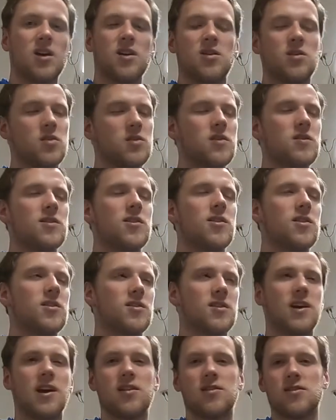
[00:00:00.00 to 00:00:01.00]
You know,
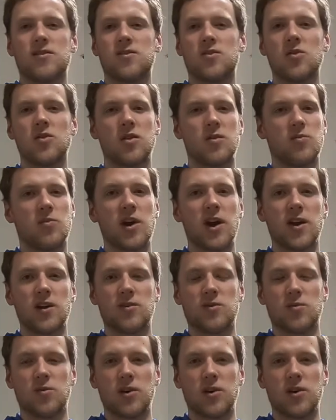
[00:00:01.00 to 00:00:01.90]
just do your best.